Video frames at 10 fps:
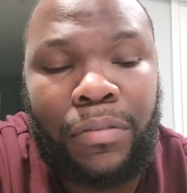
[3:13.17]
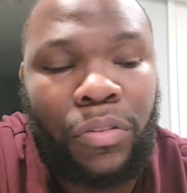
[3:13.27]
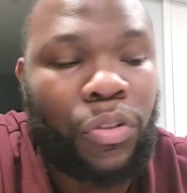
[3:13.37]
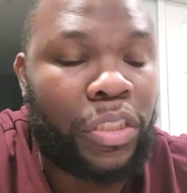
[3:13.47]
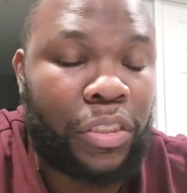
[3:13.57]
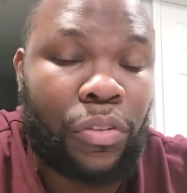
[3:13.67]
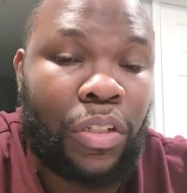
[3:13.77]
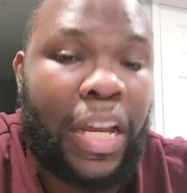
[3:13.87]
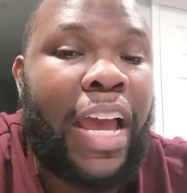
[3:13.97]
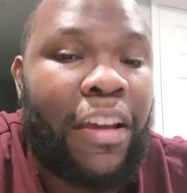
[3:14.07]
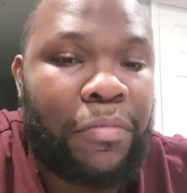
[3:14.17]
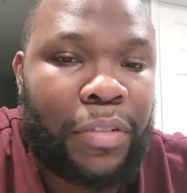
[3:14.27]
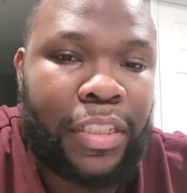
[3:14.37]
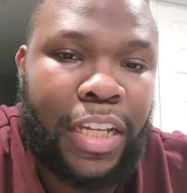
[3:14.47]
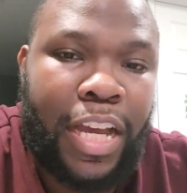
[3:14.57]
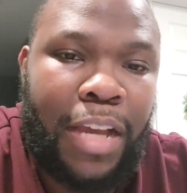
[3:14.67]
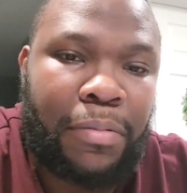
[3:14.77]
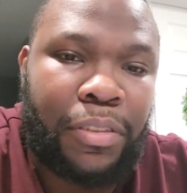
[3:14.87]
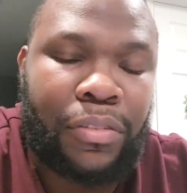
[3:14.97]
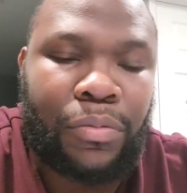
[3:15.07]
Oh, he's going to have plenty of
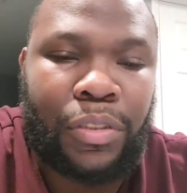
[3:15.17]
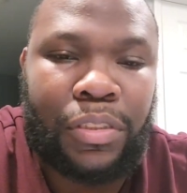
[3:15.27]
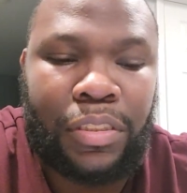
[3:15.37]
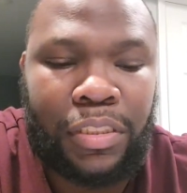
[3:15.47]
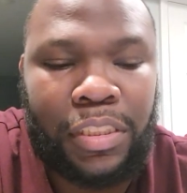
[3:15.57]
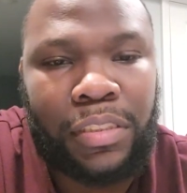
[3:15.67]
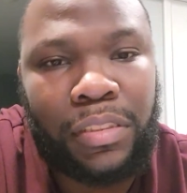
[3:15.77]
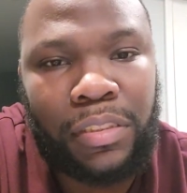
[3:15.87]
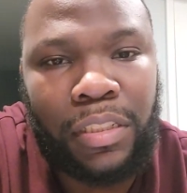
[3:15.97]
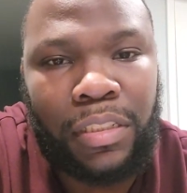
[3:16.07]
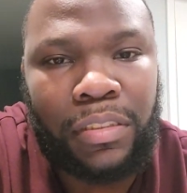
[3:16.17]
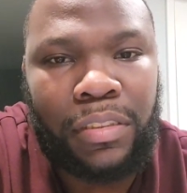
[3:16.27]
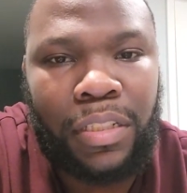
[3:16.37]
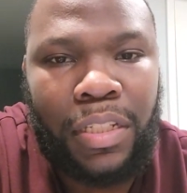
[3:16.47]
options once the season starts.